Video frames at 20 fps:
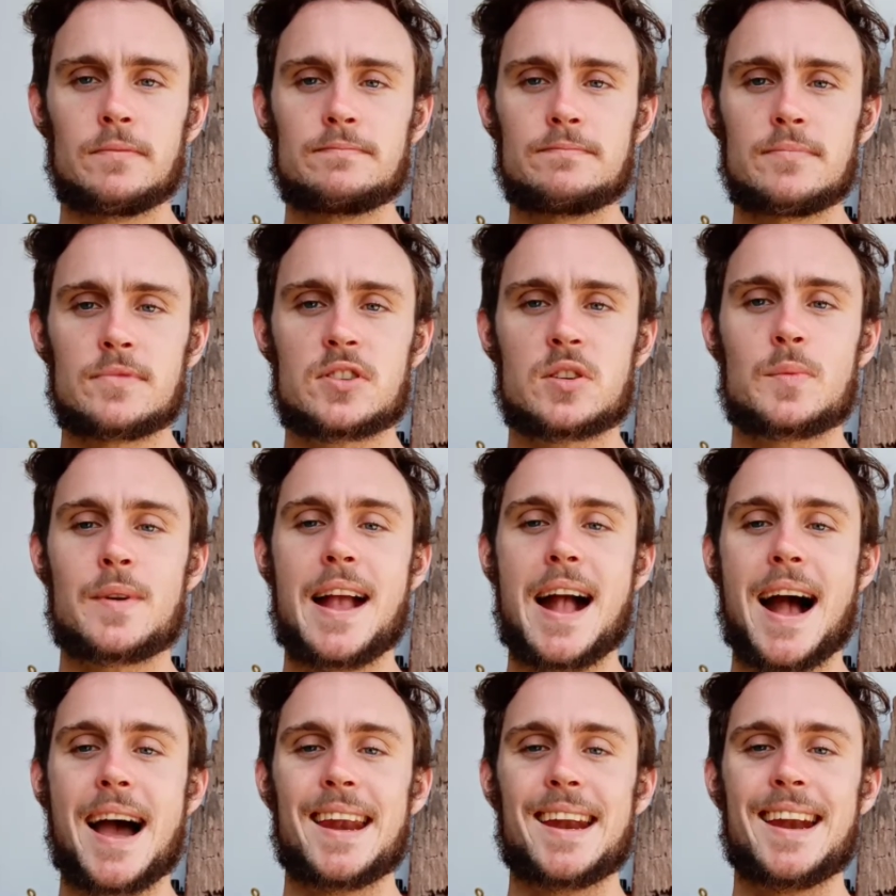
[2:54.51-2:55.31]
So we
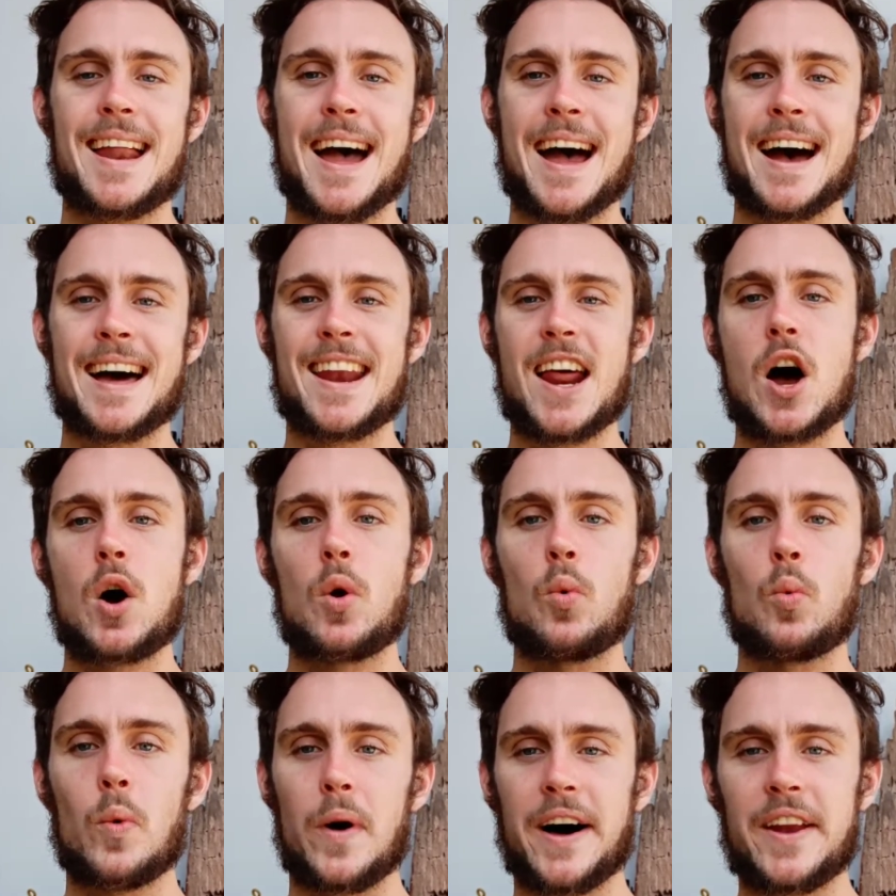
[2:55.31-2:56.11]
had it at
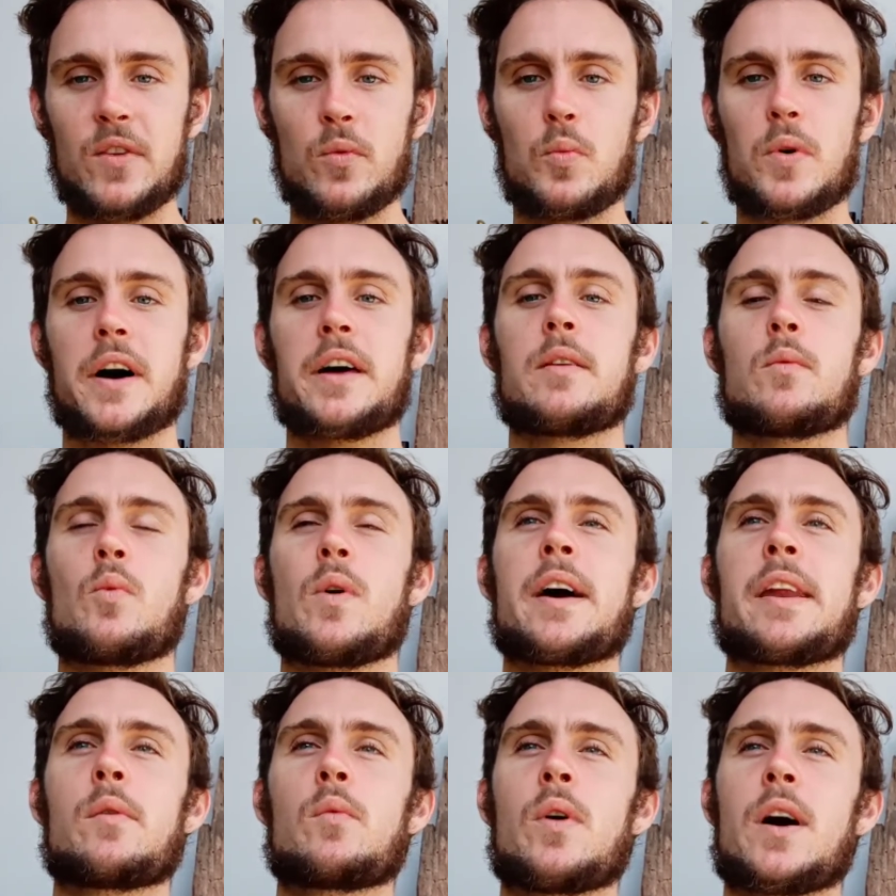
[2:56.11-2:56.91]

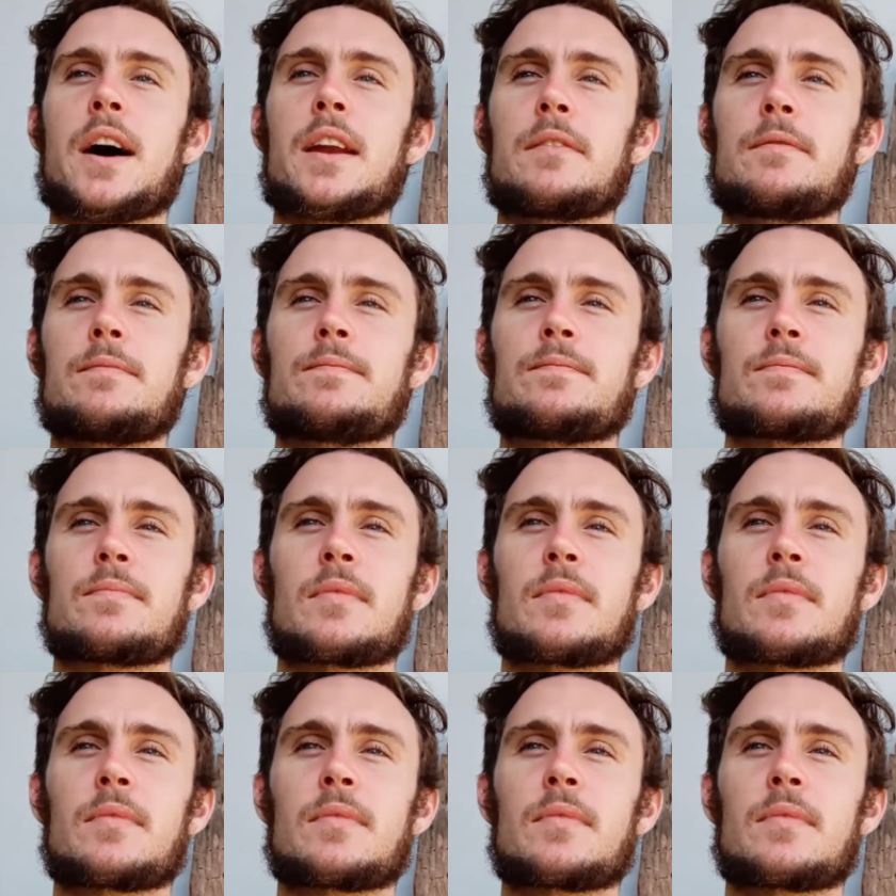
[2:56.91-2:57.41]
1-1-1-1.